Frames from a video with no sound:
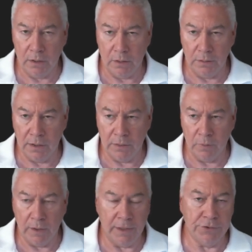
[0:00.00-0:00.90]

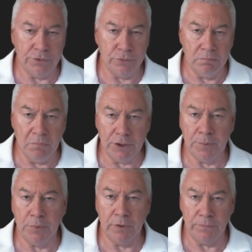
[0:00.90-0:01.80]
related to
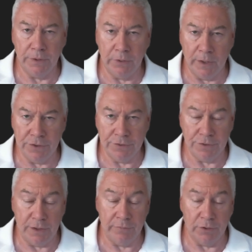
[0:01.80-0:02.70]
multiple configurations
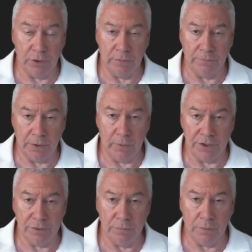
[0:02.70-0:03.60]
and even a
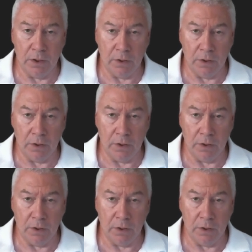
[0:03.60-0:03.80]
configuration file.